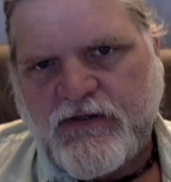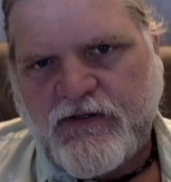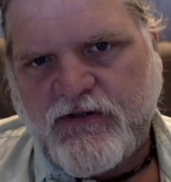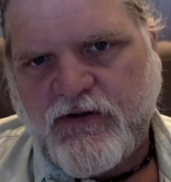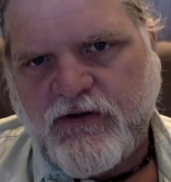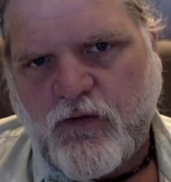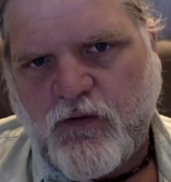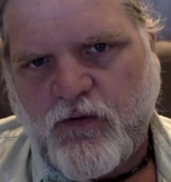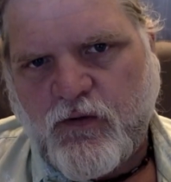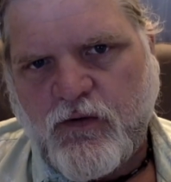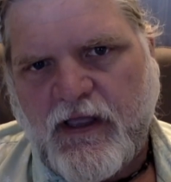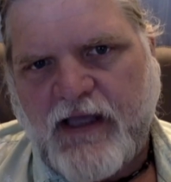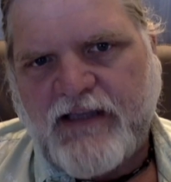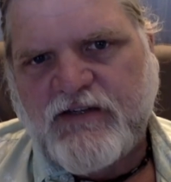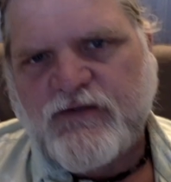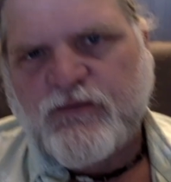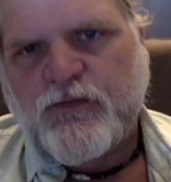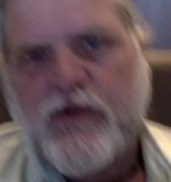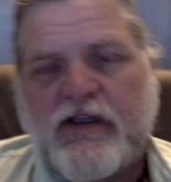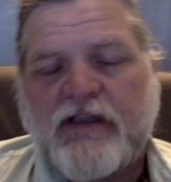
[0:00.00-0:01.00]
this whole
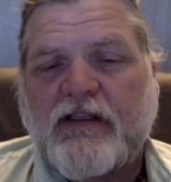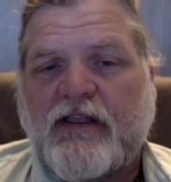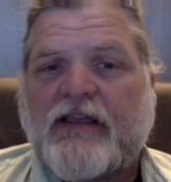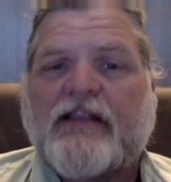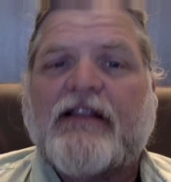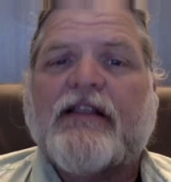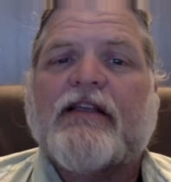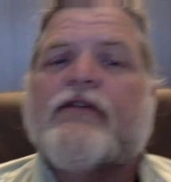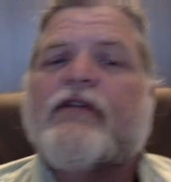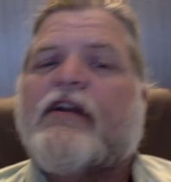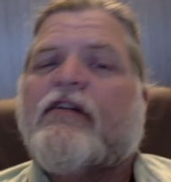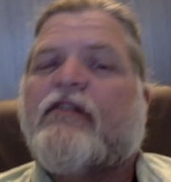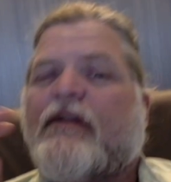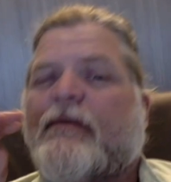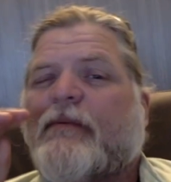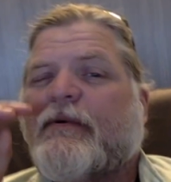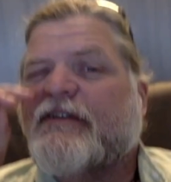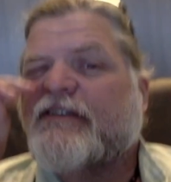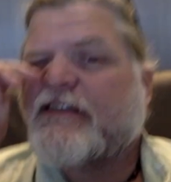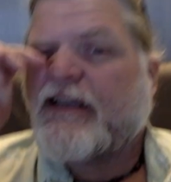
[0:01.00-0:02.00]
last week, like literally every
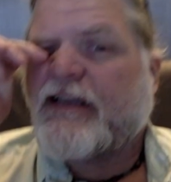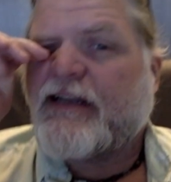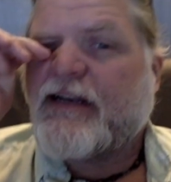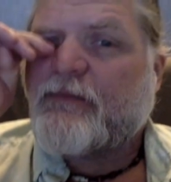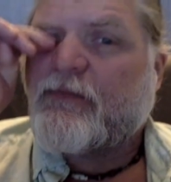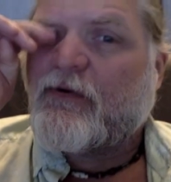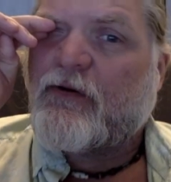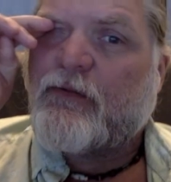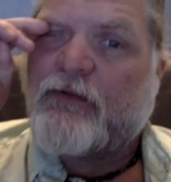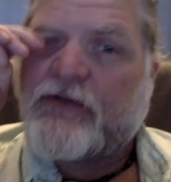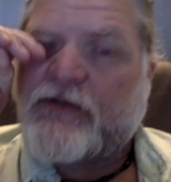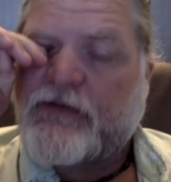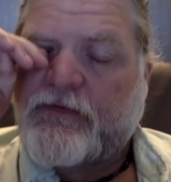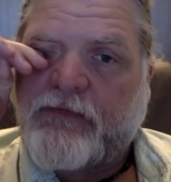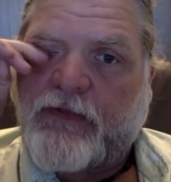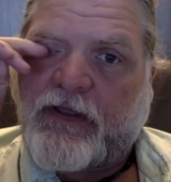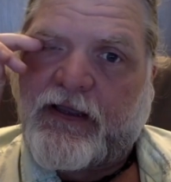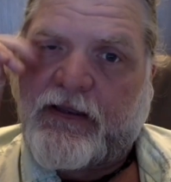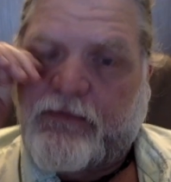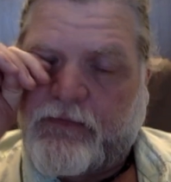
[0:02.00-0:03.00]
time I stand up, I almost
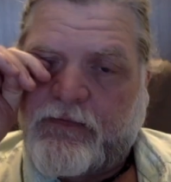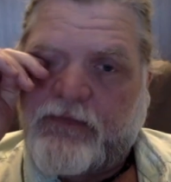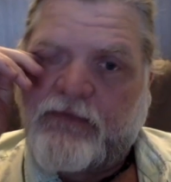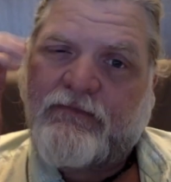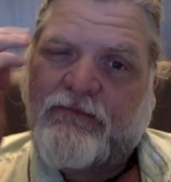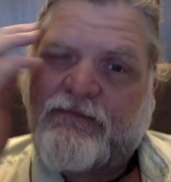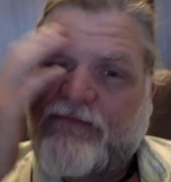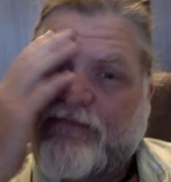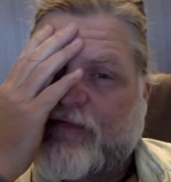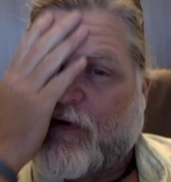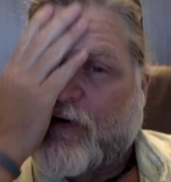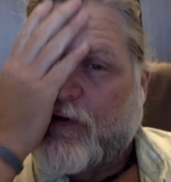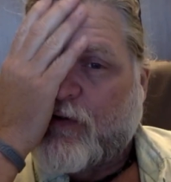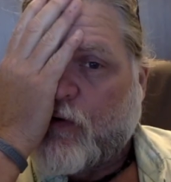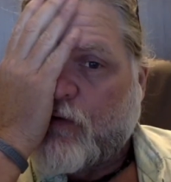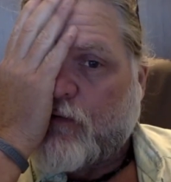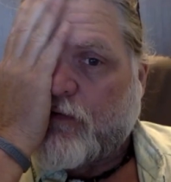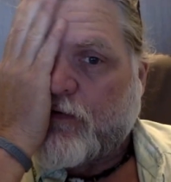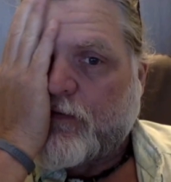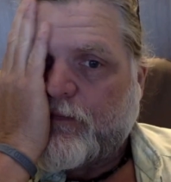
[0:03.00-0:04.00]
like fall
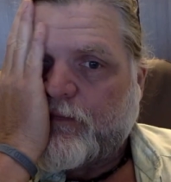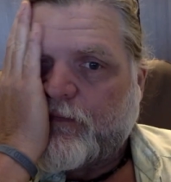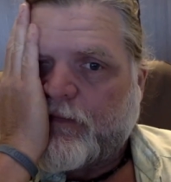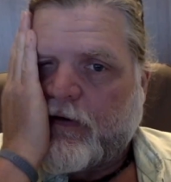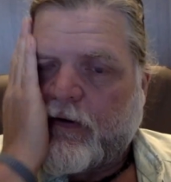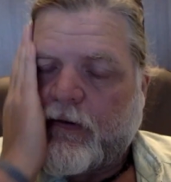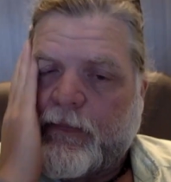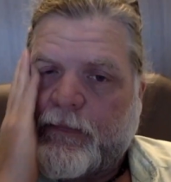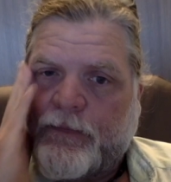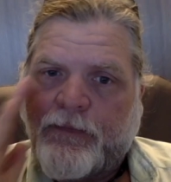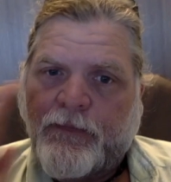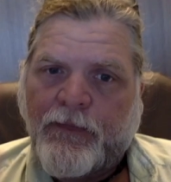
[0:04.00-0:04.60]
over. Um,